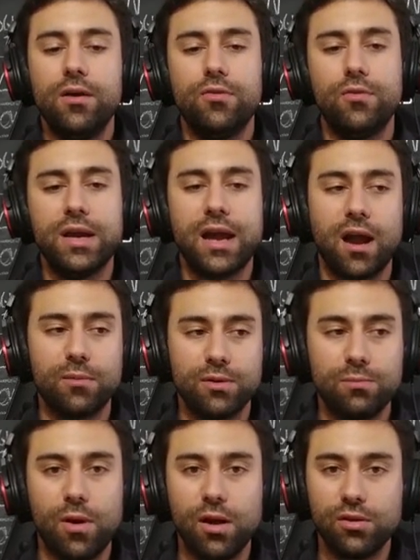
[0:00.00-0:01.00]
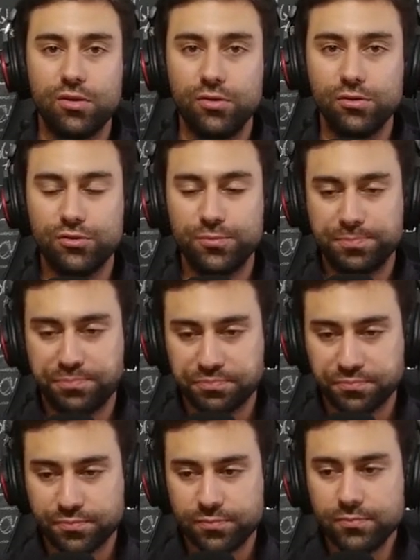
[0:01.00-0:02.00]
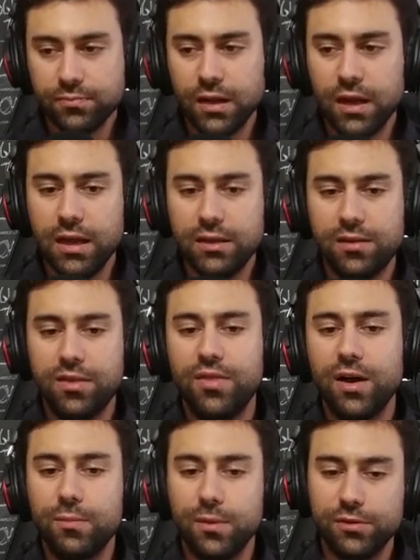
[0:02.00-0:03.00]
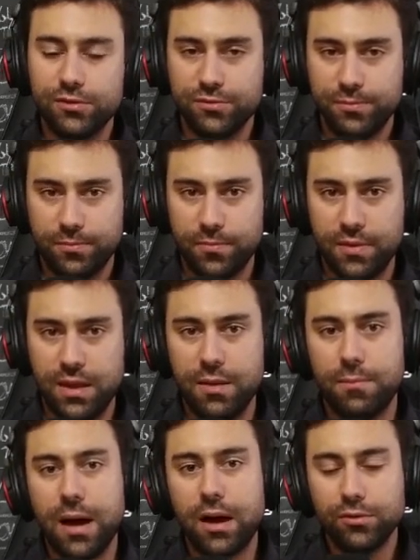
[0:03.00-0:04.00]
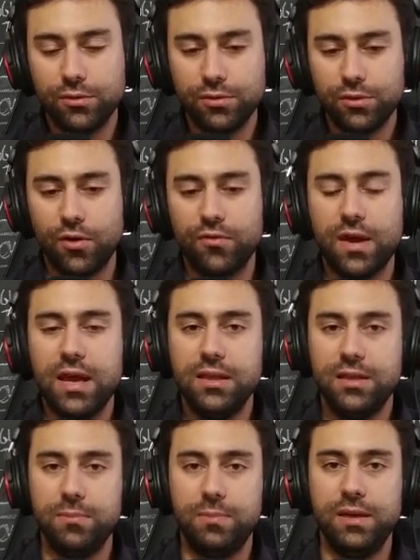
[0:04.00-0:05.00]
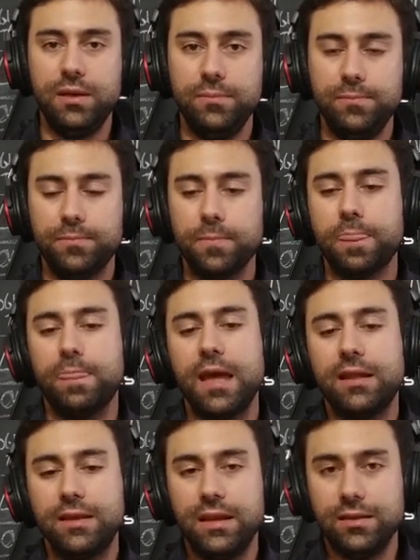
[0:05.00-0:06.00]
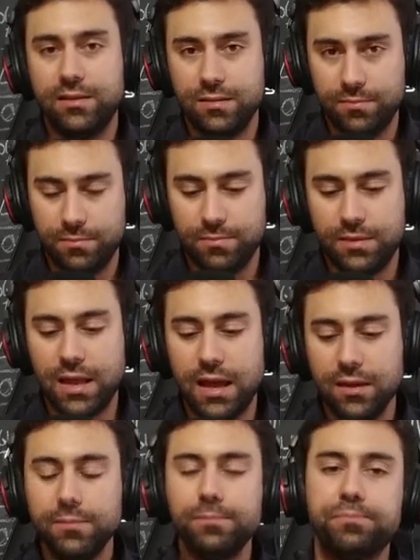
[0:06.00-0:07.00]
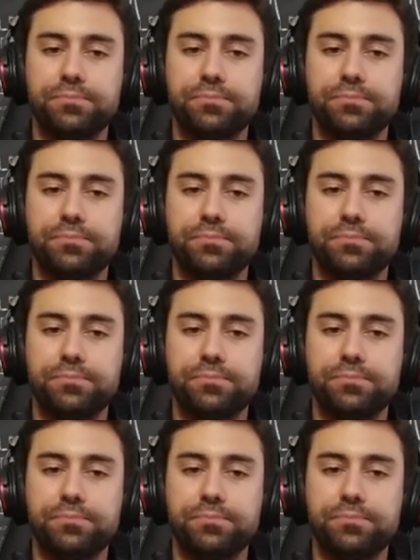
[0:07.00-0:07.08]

3-carbon molecules, it doubles the amount of ATP that it then